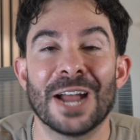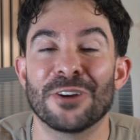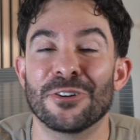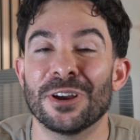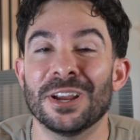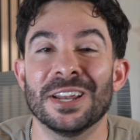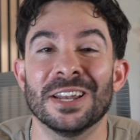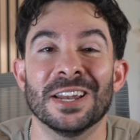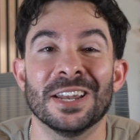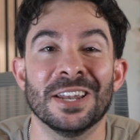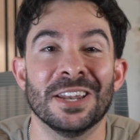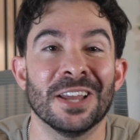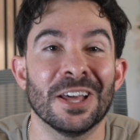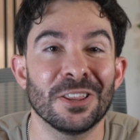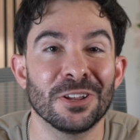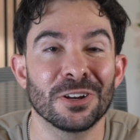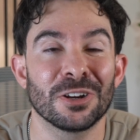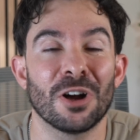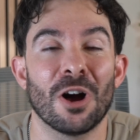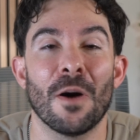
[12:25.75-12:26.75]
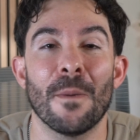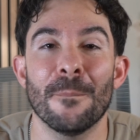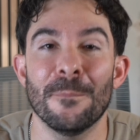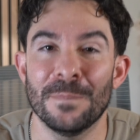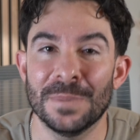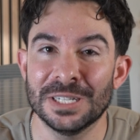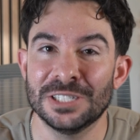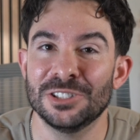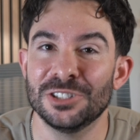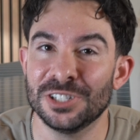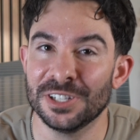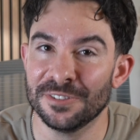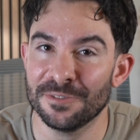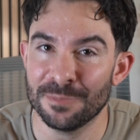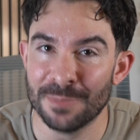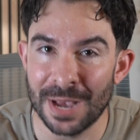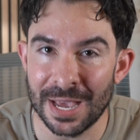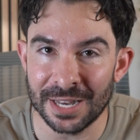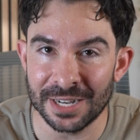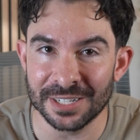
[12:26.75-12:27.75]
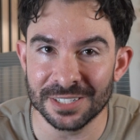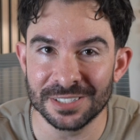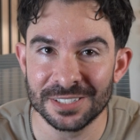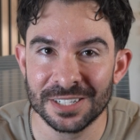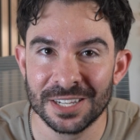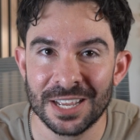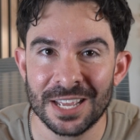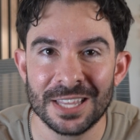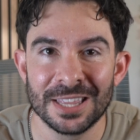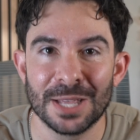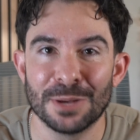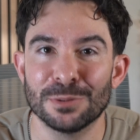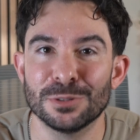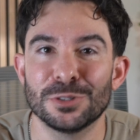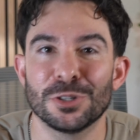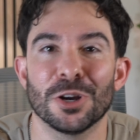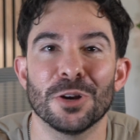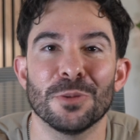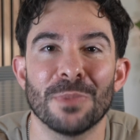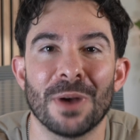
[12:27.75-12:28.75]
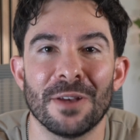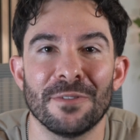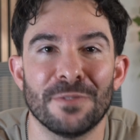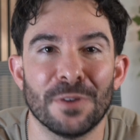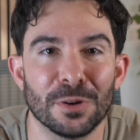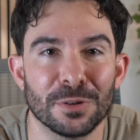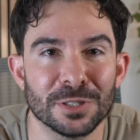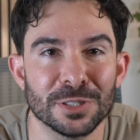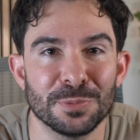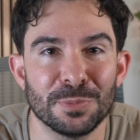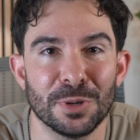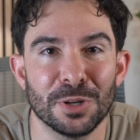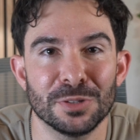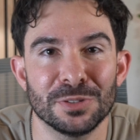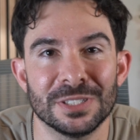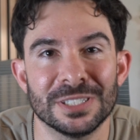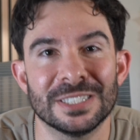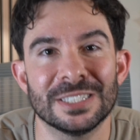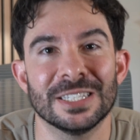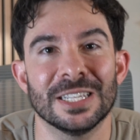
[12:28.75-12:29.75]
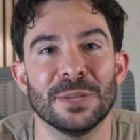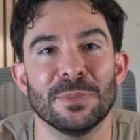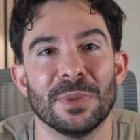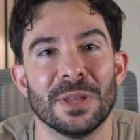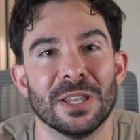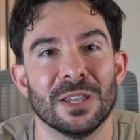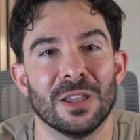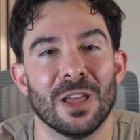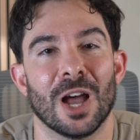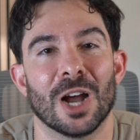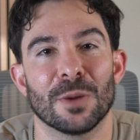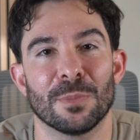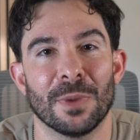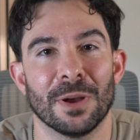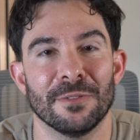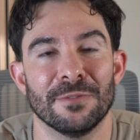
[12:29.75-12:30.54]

created another called Mischief Managed that will turn my focus mode to sleep and lock my